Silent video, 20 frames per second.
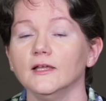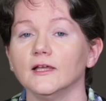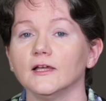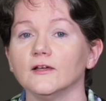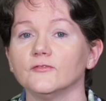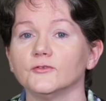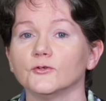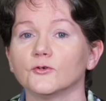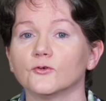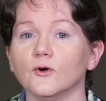
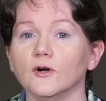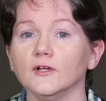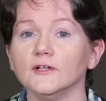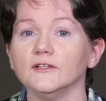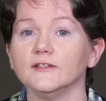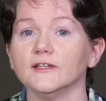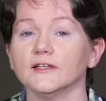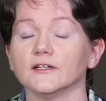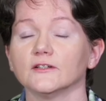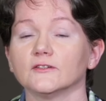If you go
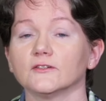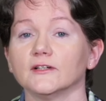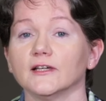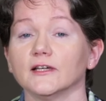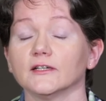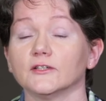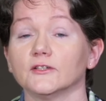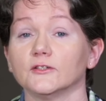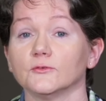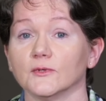onto the
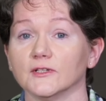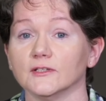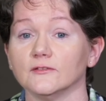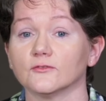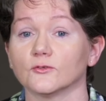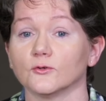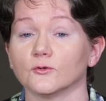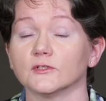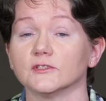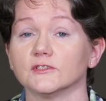internet, you will
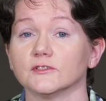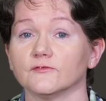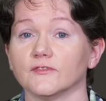of course